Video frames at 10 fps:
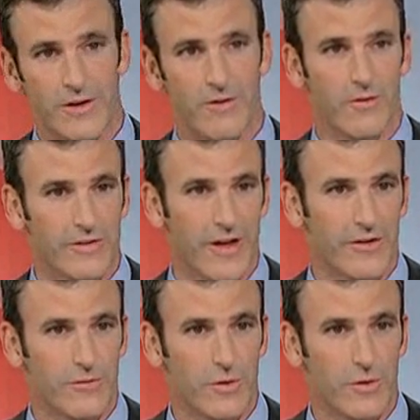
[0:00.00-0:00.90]
dinner these
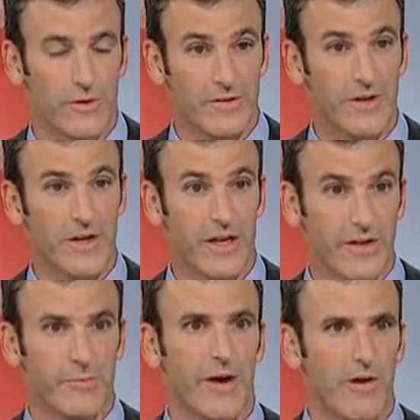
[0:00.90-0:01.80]
last few years
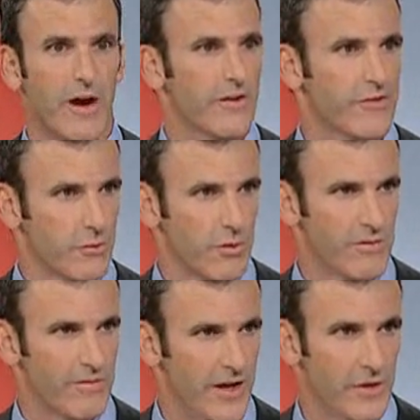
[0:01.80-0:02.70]
is my greatest
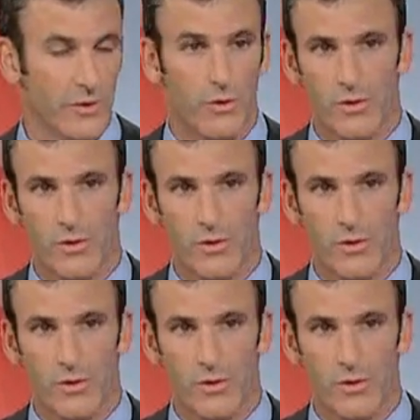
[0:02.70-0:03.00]
store of value,